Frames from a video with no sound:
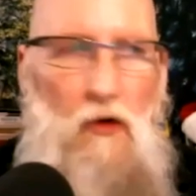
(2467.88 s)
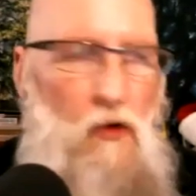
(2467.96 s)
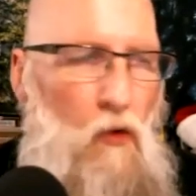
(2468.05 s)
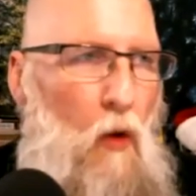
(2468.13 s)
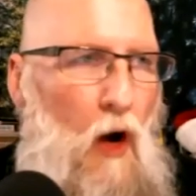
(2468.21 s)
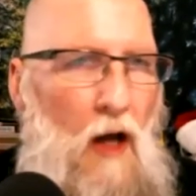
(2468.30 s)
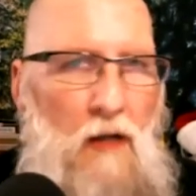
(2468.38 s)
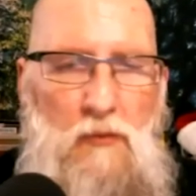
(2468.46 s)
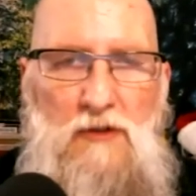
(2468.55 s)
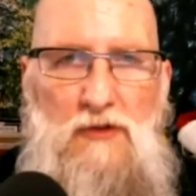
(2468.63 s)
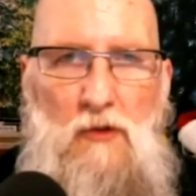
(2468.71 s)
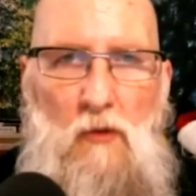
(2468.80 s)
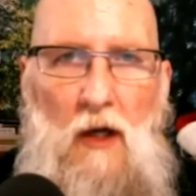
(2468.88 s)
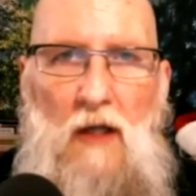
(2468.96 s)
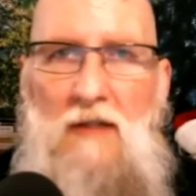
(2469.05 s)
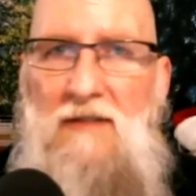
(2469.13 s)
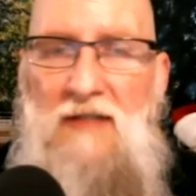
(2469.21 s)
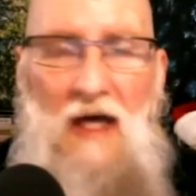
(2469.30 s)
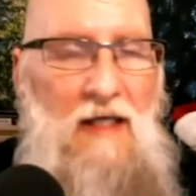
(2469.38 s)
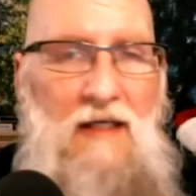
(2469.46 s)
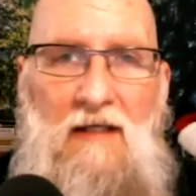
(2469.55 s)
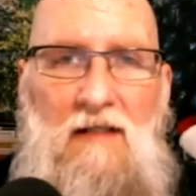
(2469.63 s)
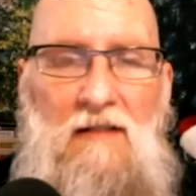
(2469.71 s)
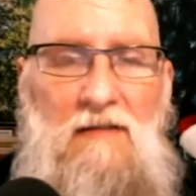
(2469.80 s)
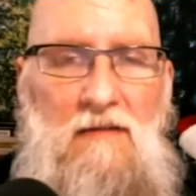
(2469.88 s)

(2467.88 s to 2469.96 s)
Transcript: quiet piece away, take it.